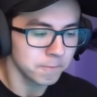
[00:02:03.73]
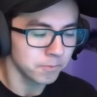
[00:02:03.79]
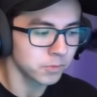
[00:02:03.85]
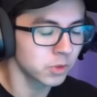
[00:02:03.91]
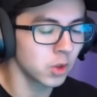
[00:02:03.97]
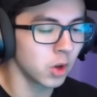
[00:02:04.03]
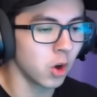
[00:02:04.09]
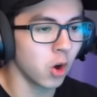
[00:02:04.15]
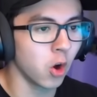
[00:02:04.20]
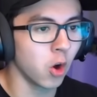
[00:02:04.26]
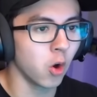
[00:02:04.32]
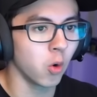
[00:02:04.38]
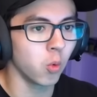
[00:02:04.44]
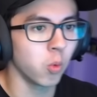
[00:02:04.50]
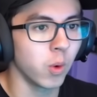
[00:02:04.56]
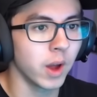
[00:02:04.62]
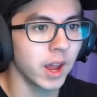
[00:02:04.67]

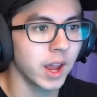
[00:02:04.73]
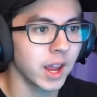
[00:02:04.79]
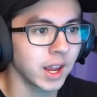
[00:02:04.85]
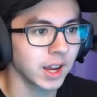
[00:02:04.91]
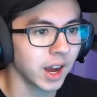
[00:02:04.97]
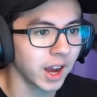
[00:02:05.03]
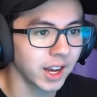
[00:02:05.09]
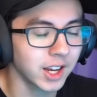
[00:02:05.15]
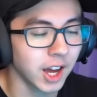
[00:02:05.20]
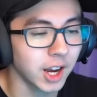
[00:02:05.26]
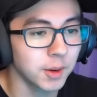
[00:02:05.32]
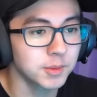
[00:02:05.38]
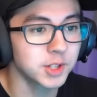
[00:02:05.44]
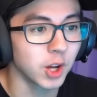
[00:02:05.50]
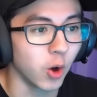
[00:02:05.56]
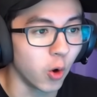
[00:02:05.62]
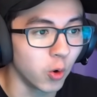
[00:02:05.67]
No way. I got
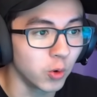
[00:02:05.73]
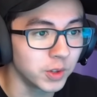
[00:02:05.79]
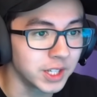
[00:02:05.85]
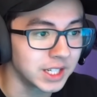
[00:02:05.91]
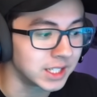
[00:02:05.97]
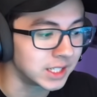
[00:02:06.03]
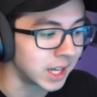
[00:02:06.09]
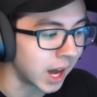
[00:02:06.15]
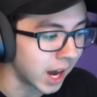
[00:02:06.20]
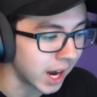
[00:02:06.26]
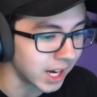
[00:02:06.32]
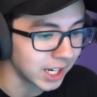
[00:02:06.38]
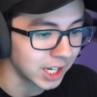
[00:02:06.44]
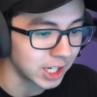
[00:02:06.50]
him to only 9